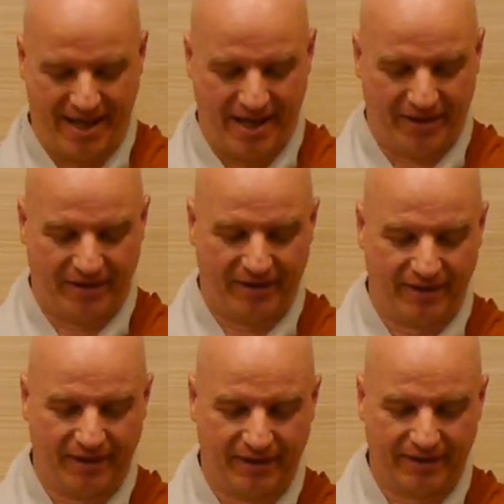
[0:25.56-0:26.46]
And
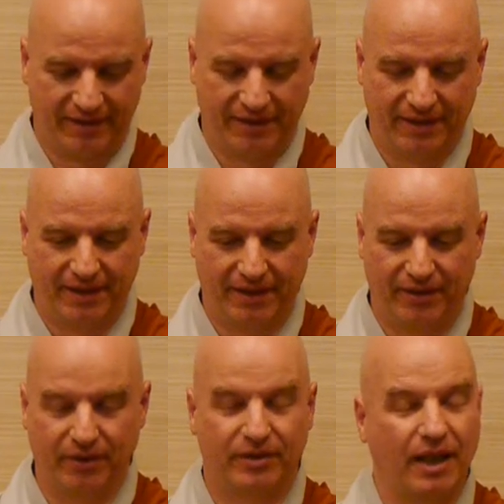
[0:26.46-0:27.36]
uh,
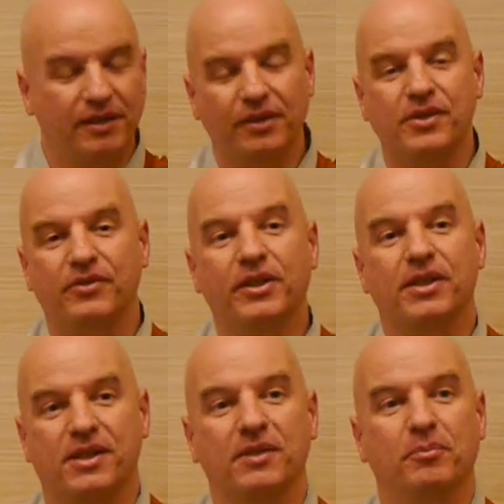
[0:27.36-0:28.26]
the title is
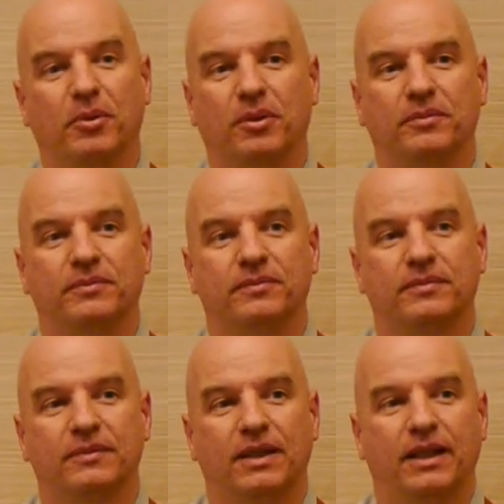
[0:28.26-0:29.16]
very simple
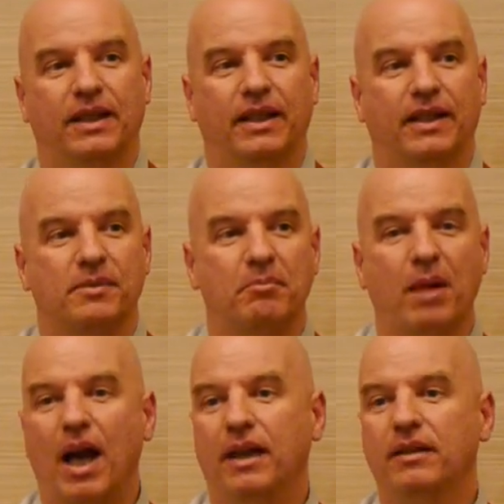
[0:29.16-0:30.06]
it's
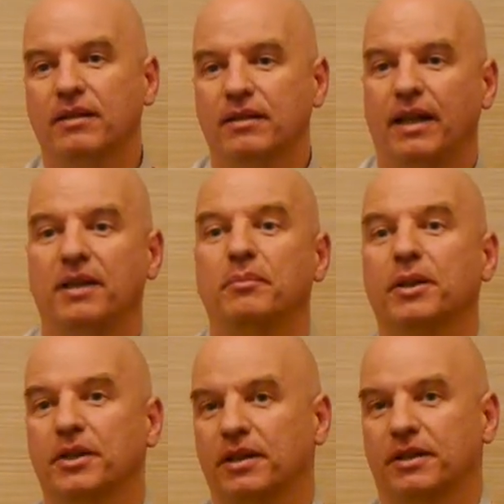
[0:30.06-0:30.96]
Mind and
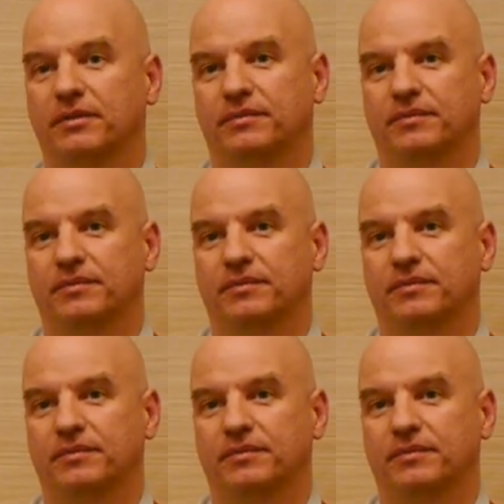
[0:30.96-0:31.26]
Mirror